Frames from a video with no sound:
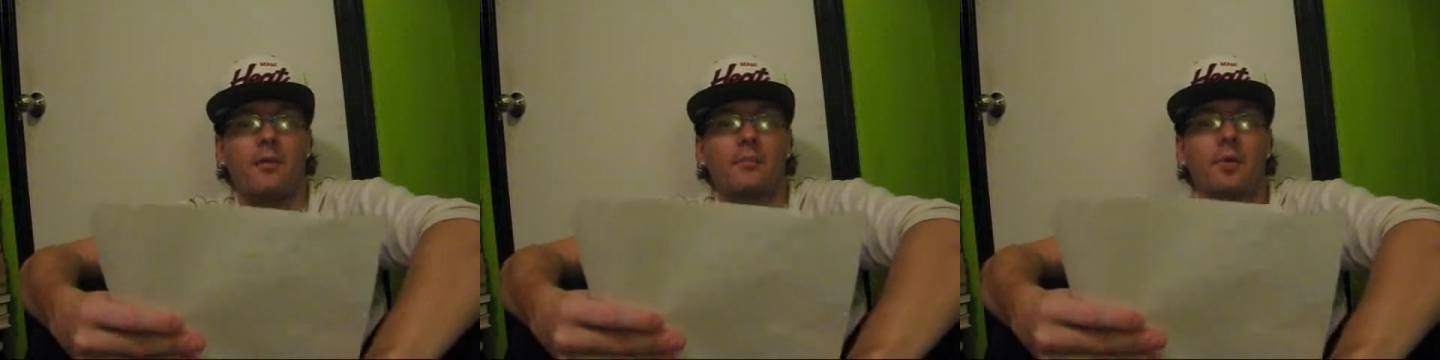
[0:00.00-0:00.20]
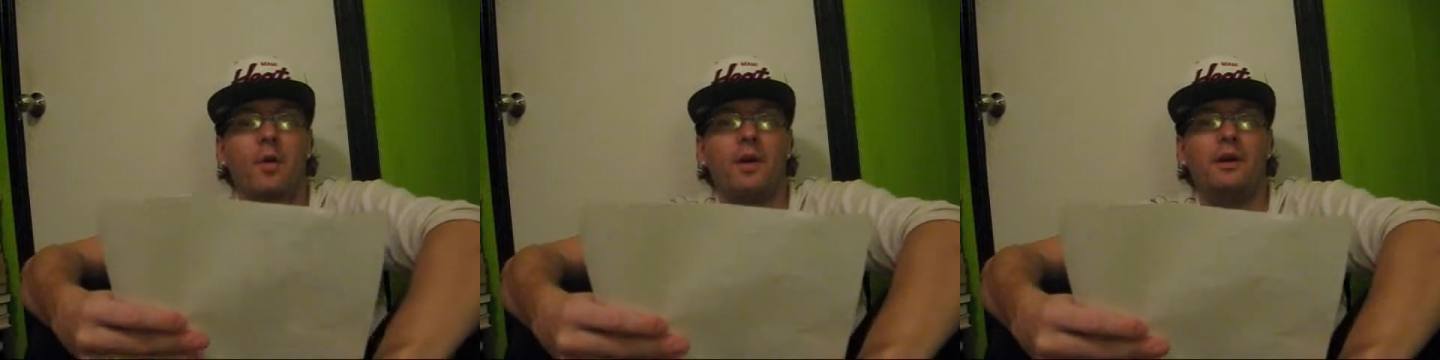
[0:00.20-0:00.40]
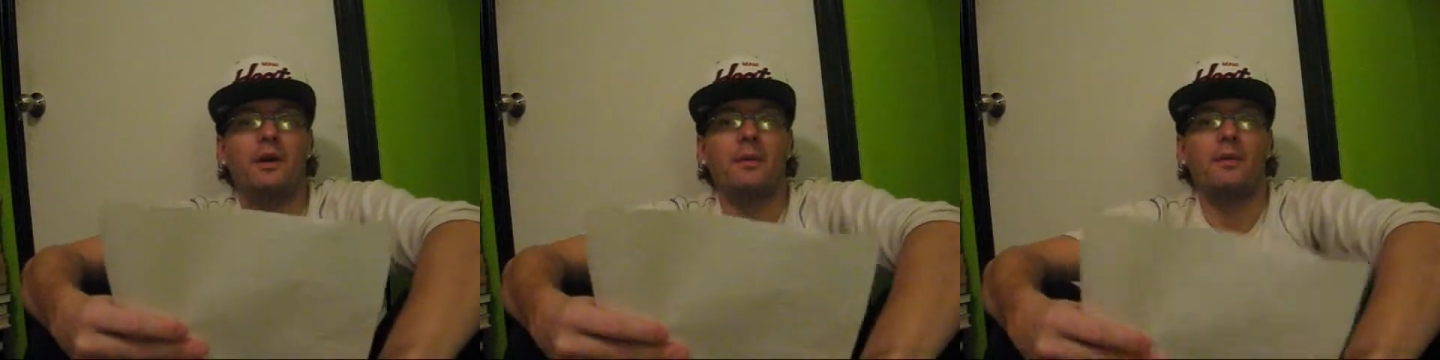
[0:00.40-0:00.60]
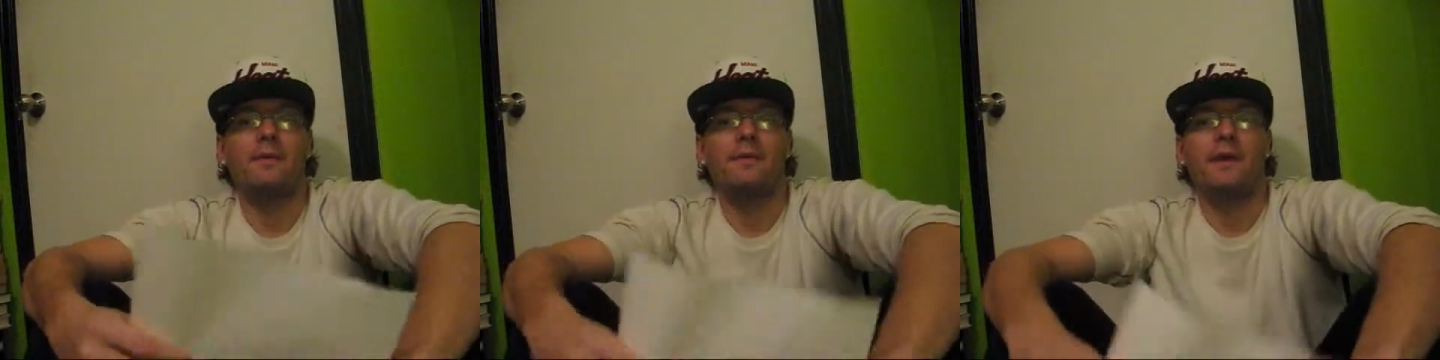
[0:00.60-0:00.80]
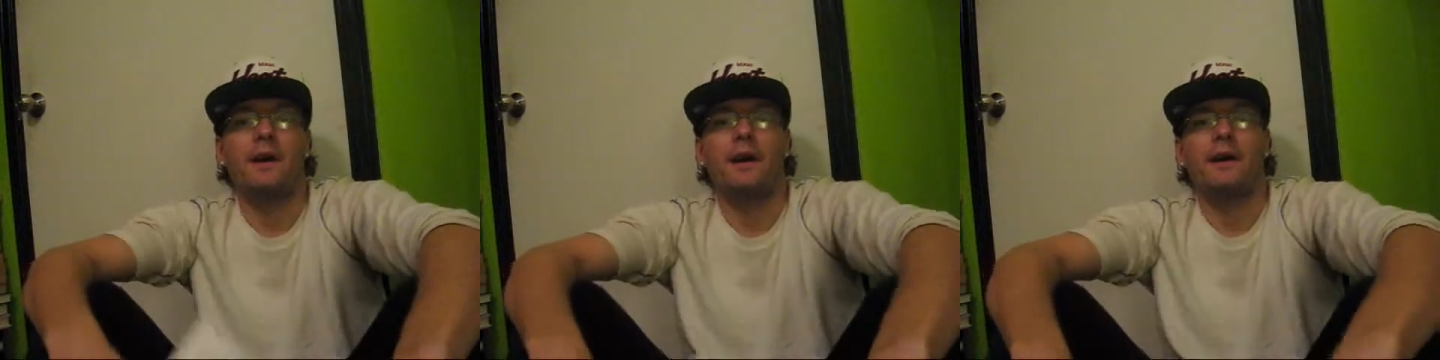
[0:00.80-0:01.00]
Point number
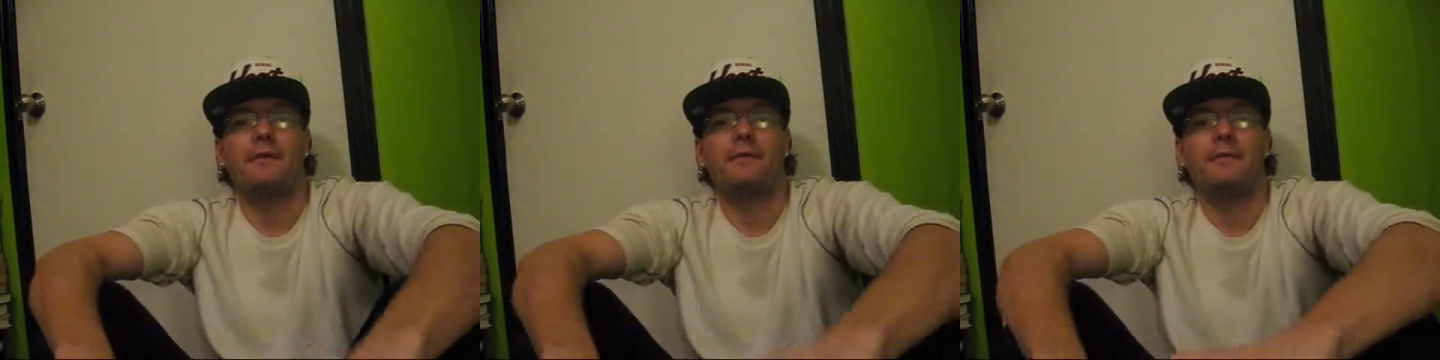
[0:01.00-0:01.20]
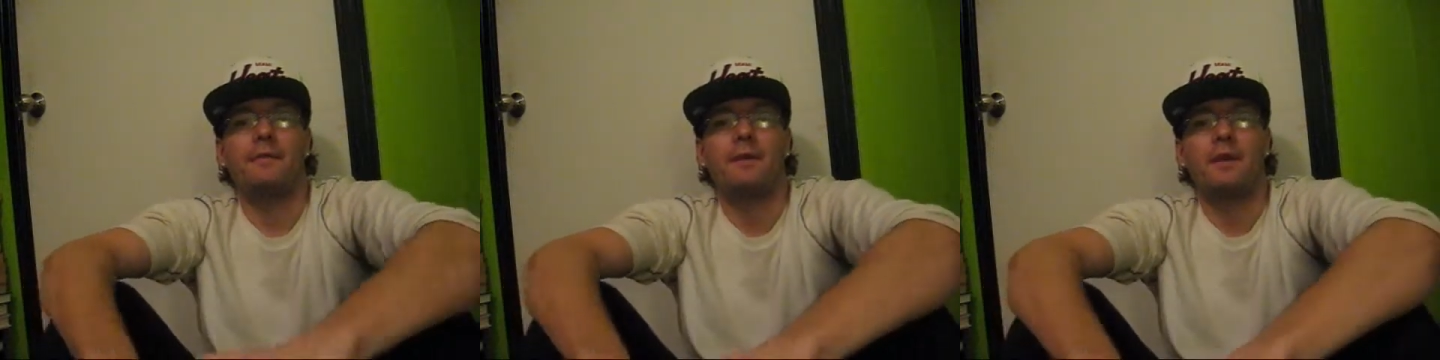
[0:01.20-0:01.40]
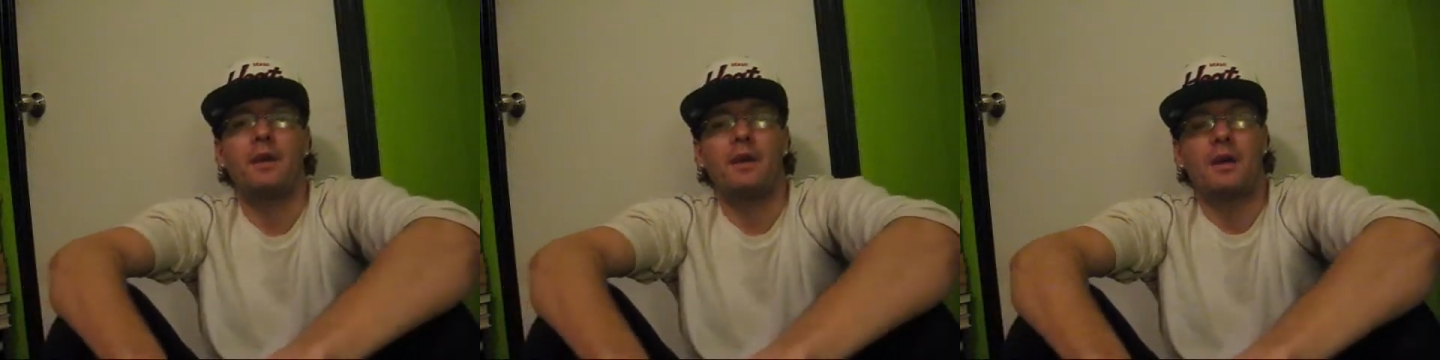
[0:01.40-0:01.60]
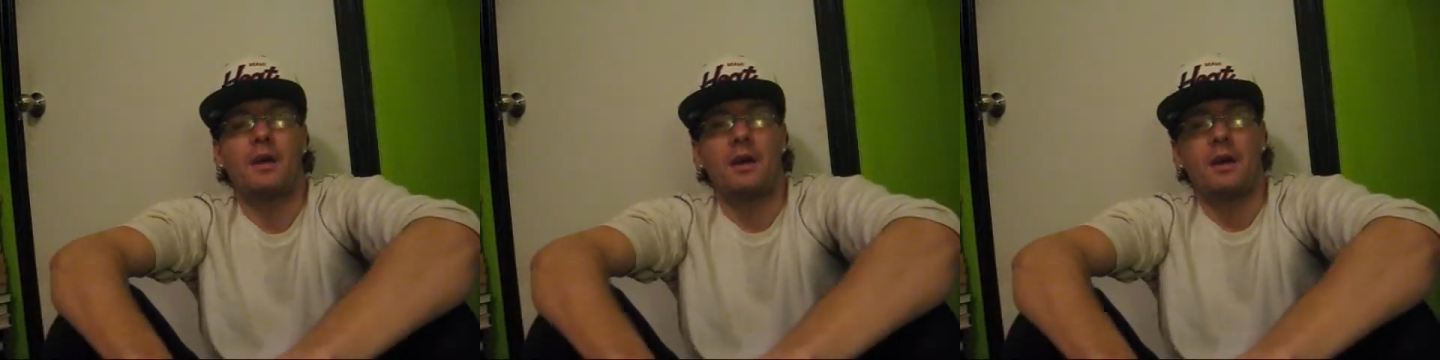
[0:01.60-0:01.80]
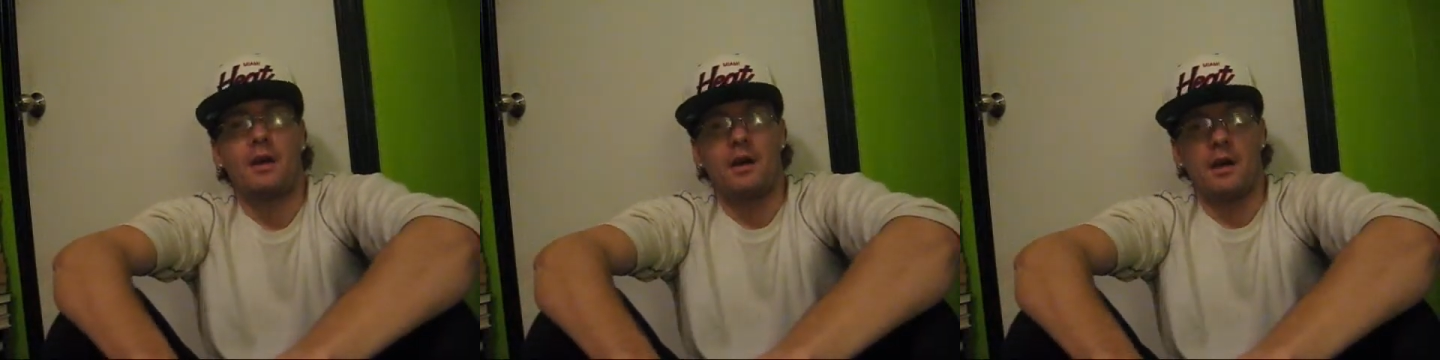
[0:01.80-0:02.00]
5,
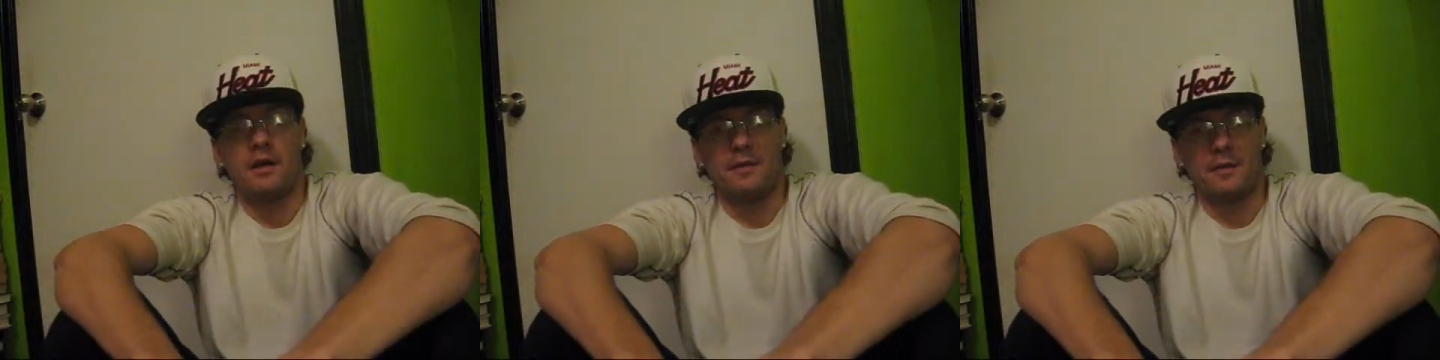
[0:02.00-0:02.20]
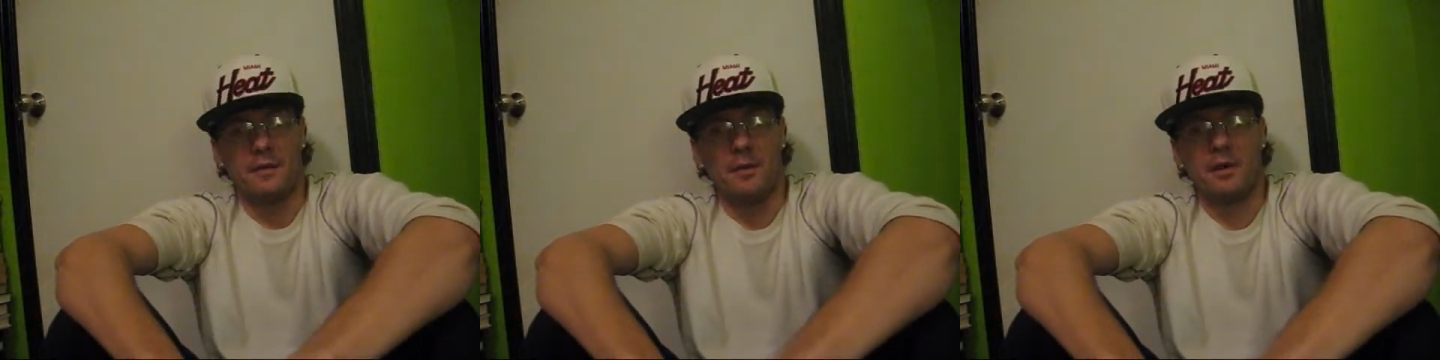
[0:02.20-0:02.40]
the